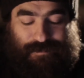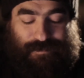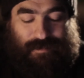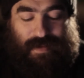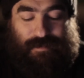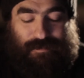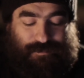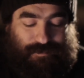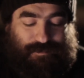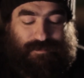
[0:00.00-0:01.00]
Yeah.
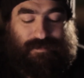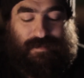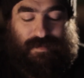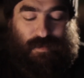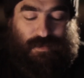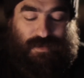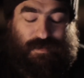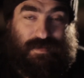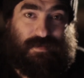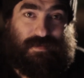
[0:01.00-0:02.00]
Just watching
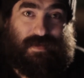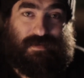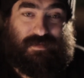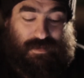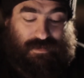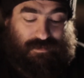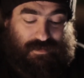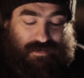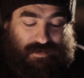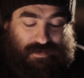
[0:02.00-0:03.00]
myself now, just being
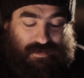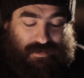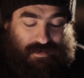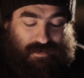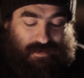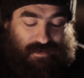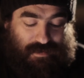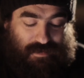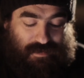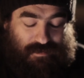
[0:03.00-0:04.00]
very,
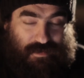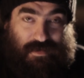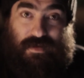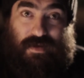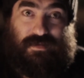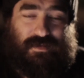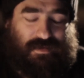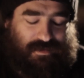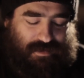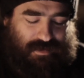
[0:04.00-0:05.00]
very
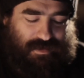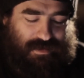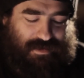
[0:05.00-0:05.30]
narcissistic there.